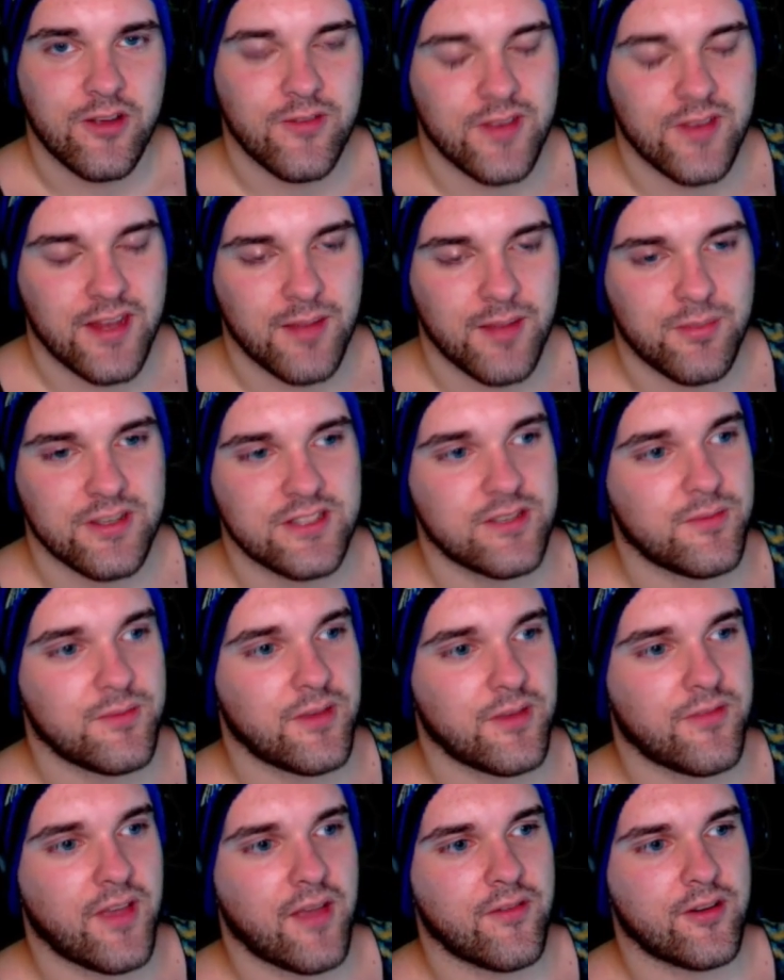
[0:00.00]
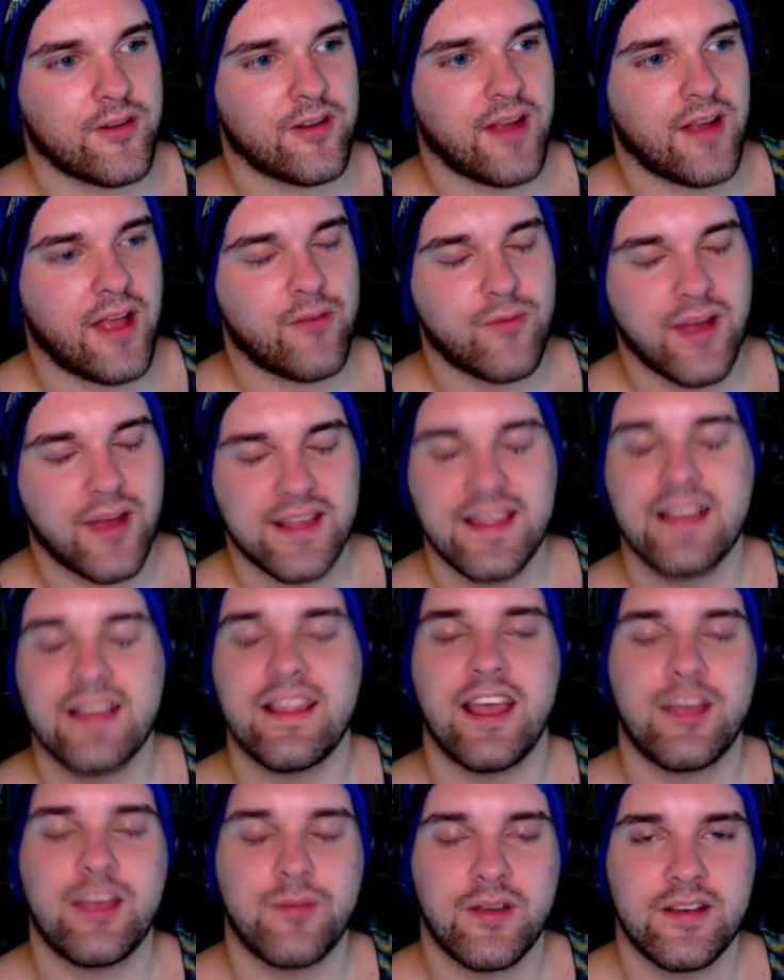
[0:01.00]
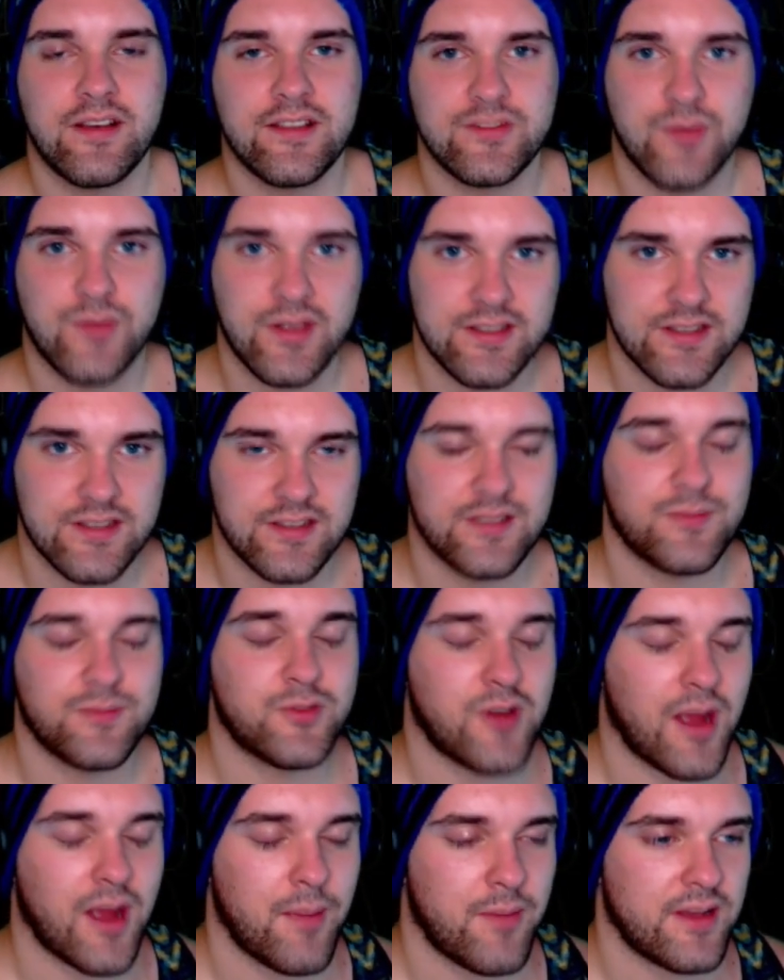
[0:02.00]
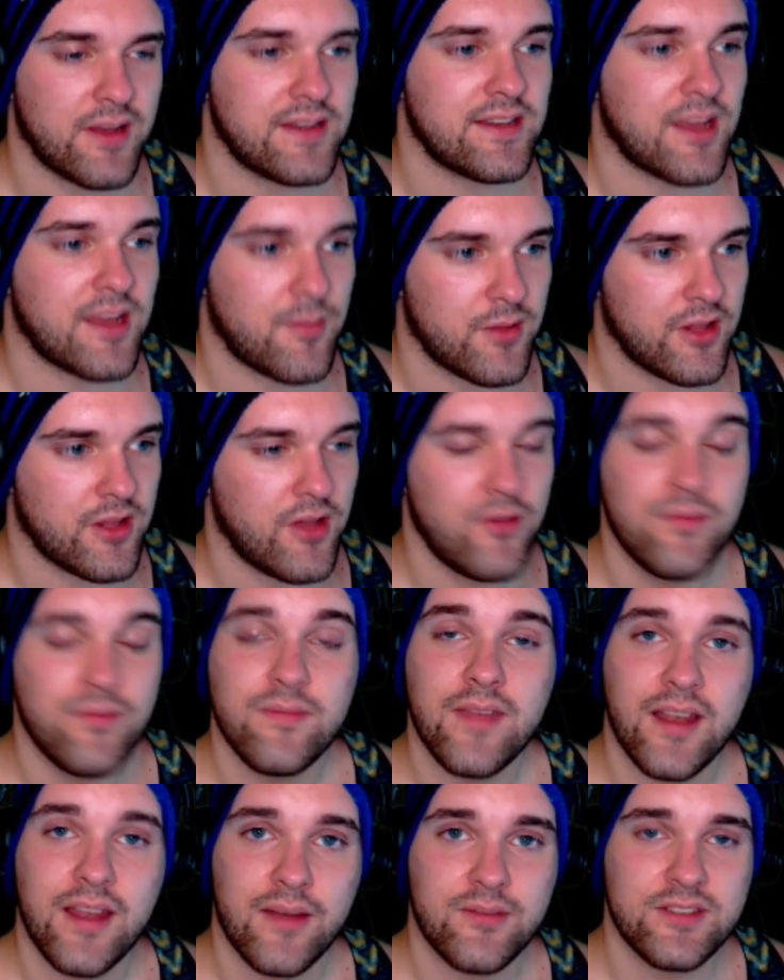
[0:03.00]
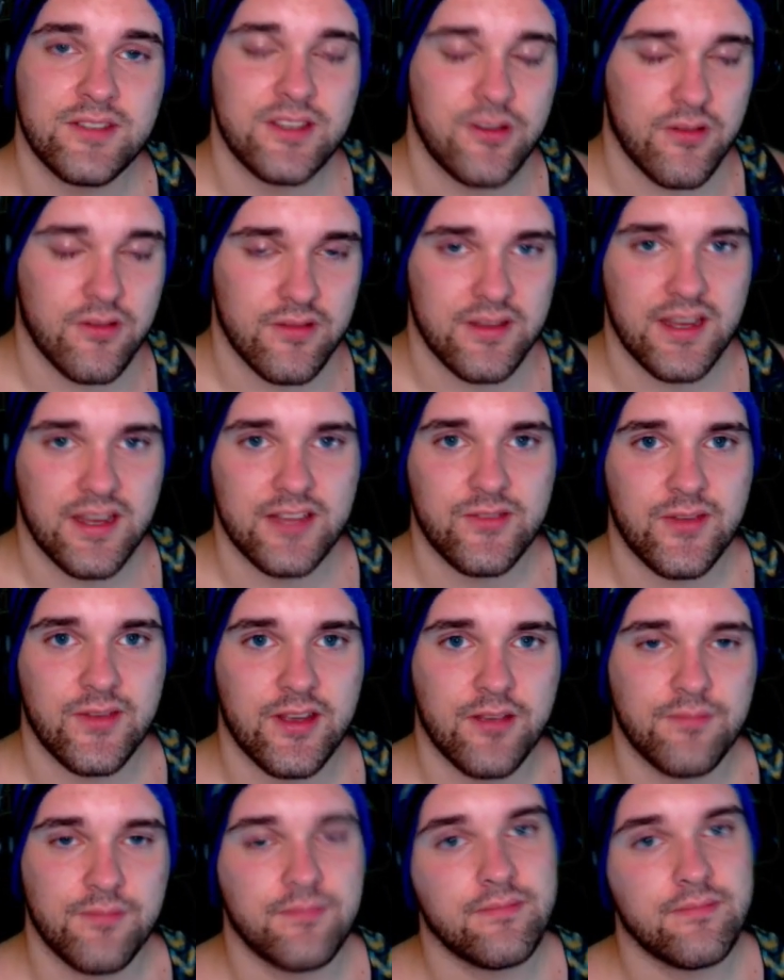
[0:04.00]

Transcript: If you did, please do me a favor and wreck that like button as well as the subscribe button down below. And I will see you all in the next video.